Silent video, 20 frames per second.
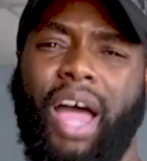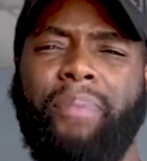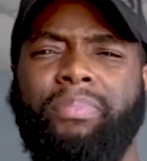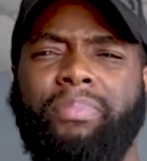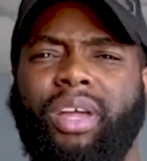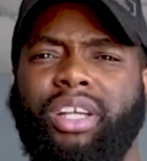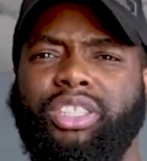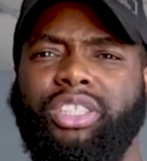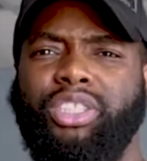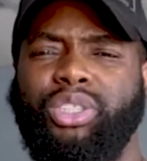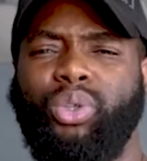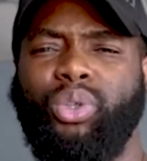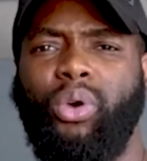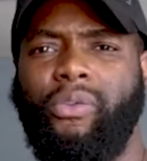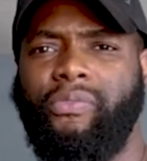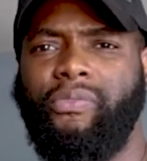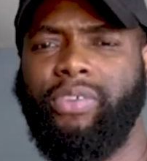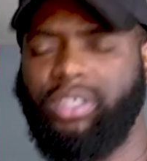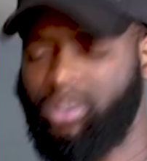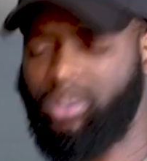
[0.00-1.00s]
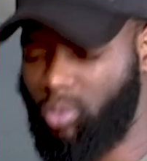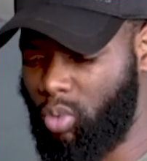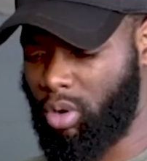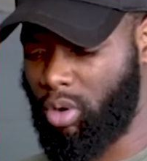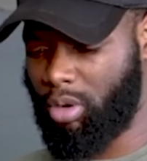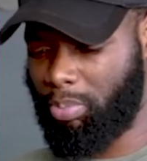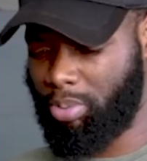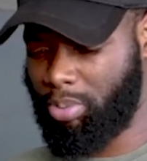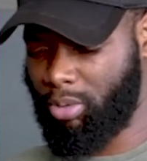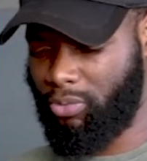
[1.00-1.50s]
I'm not sure if it's
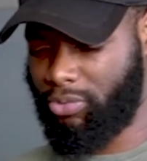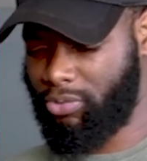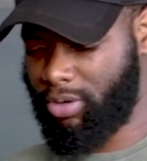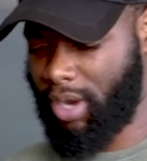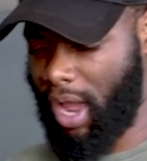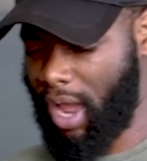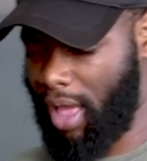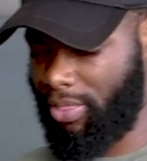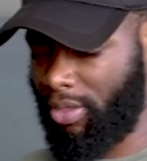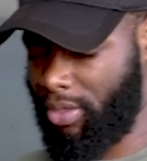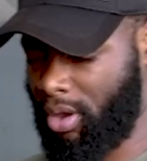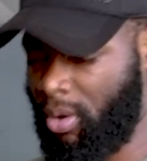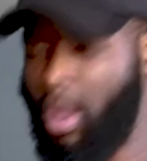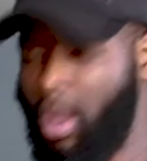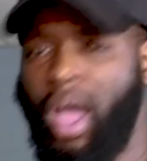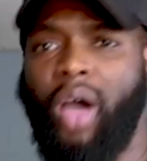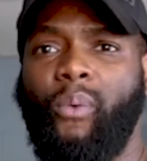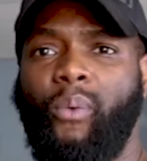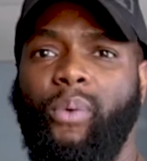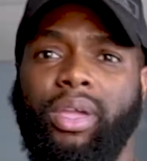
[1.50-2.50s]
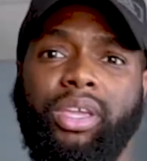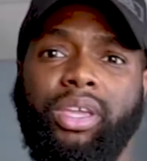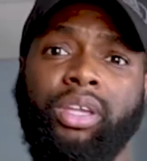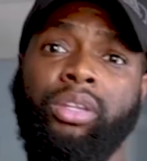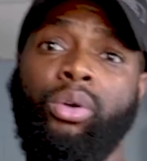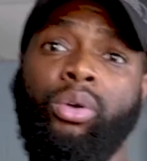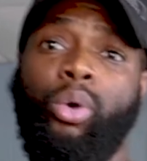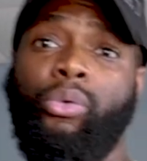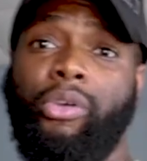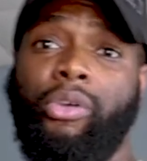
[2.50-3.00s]
waterproof or not, though. We
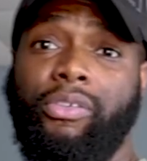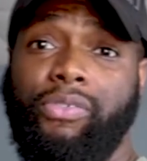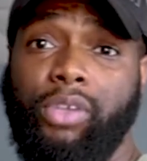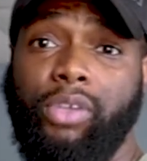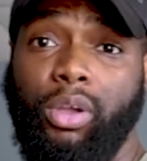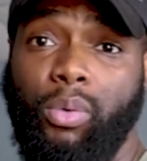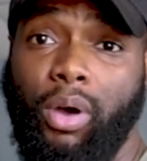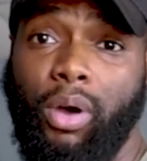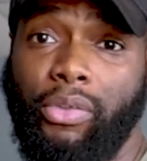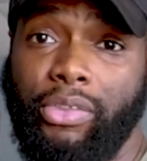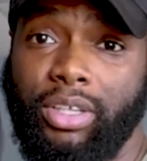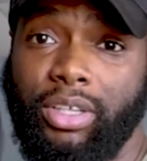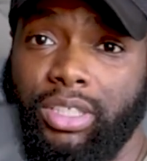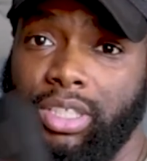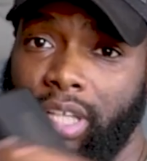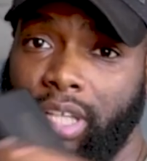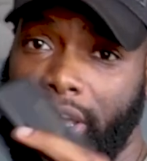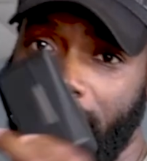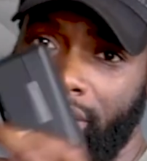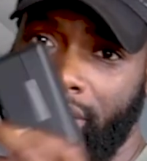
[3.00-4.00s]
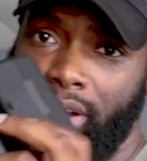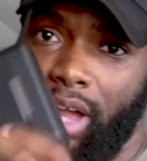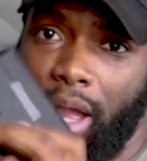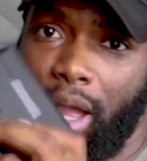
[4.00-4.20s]
can do a review on this later.